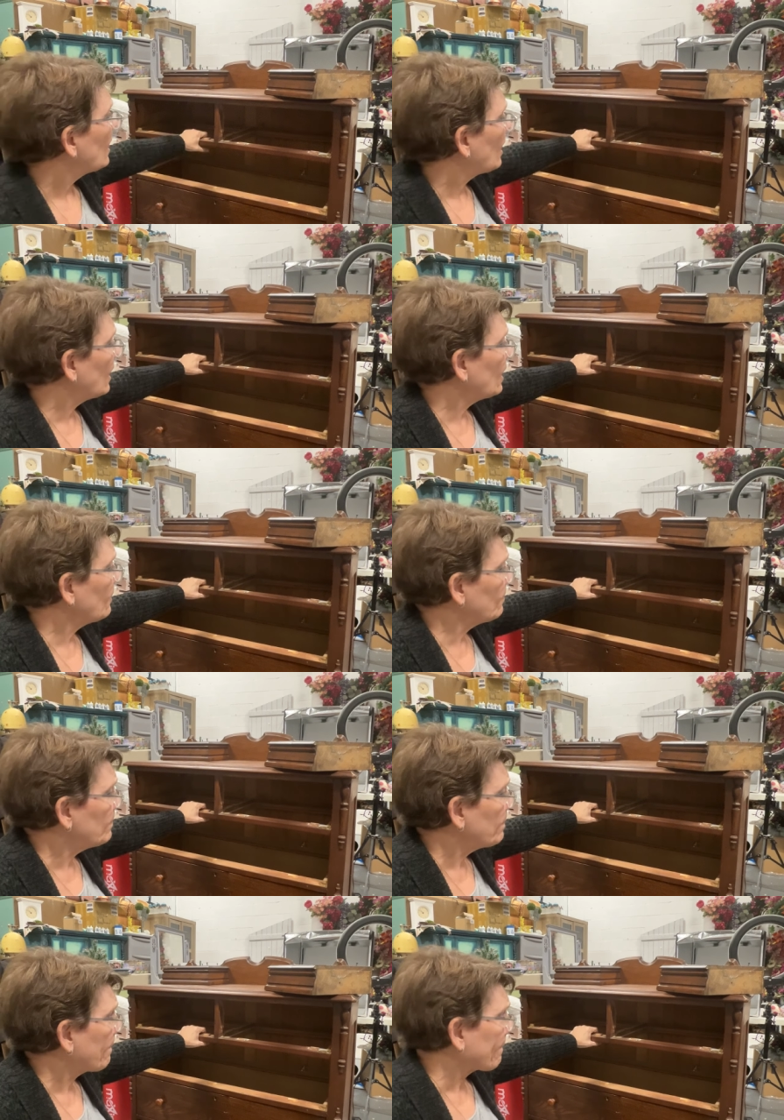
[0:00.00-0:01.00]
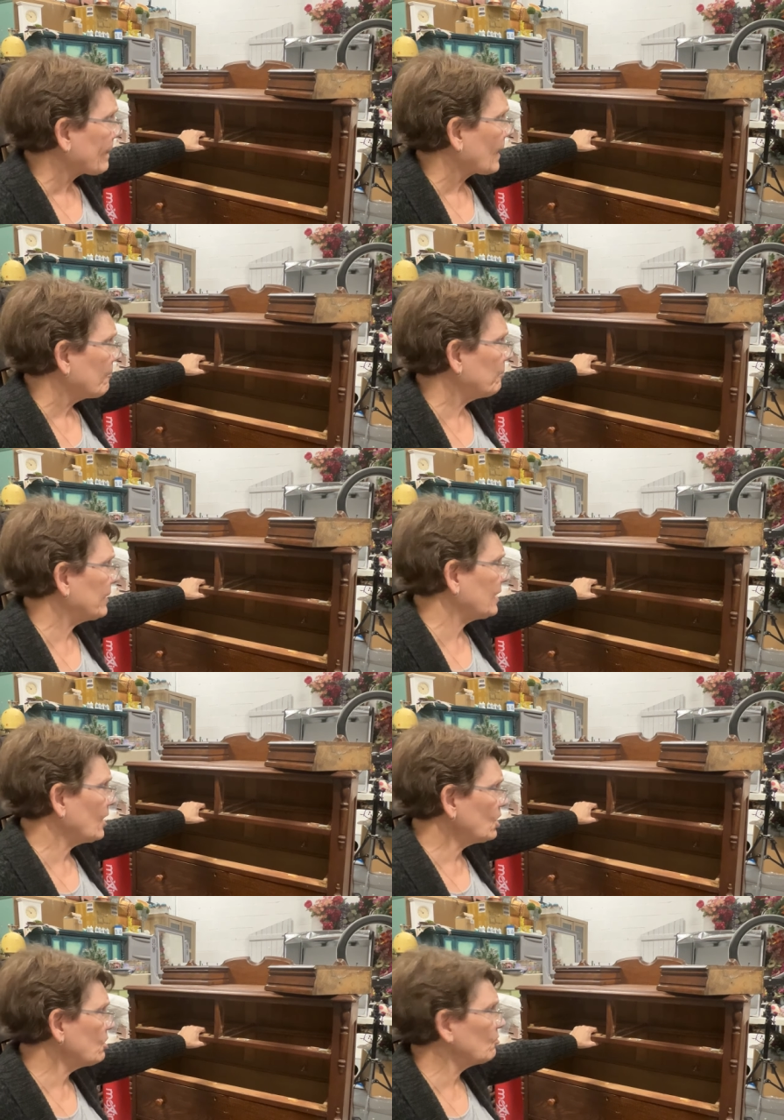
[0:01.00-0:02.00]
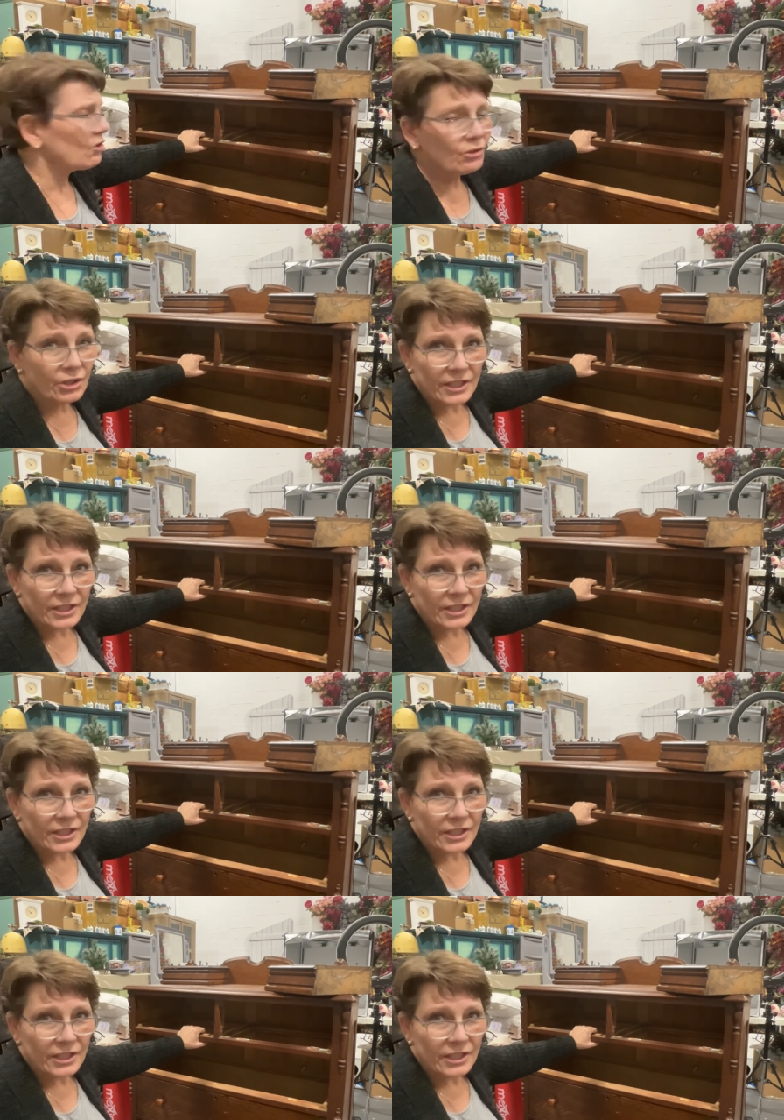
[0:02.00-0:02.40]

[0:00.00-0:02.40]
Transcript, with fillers: Um, but they also don't look